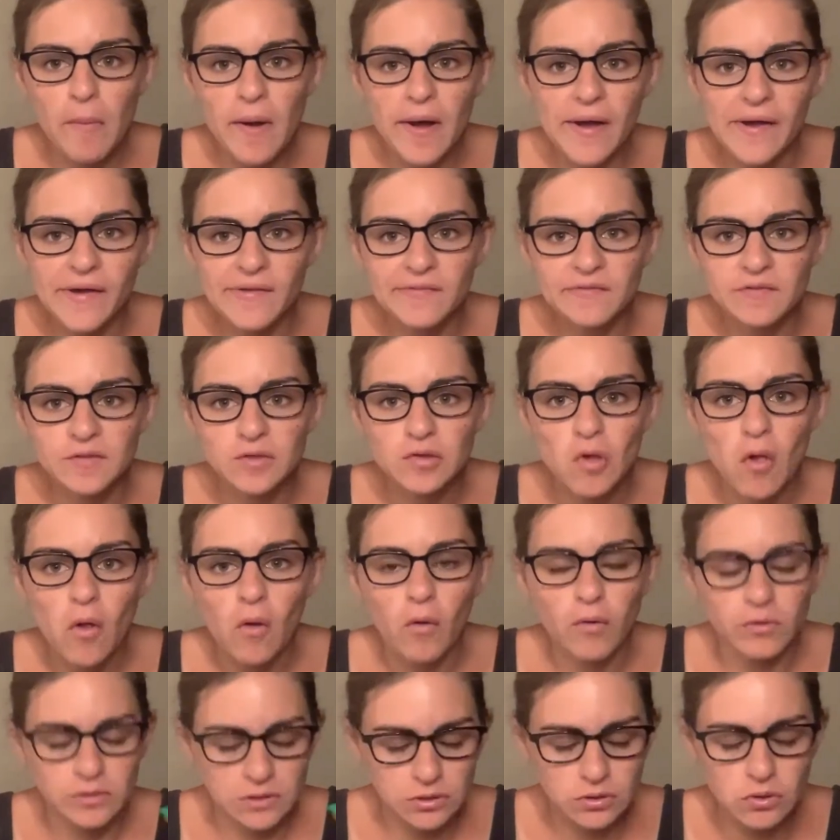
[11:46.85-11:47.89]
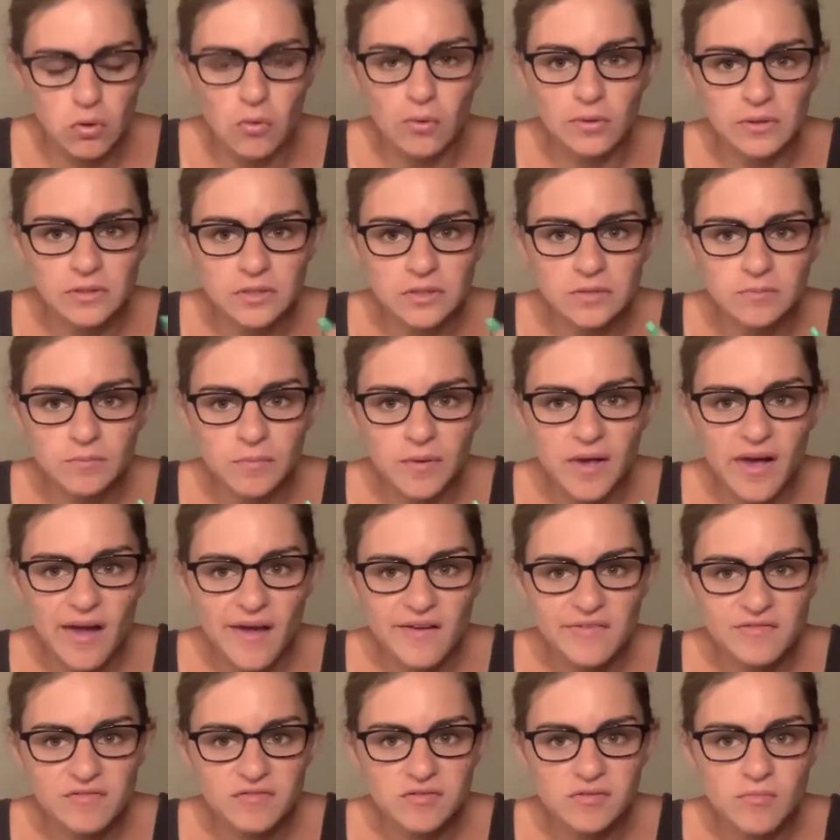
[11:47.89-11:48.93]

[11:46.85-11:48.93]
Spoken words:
Puffs or Corn Puffs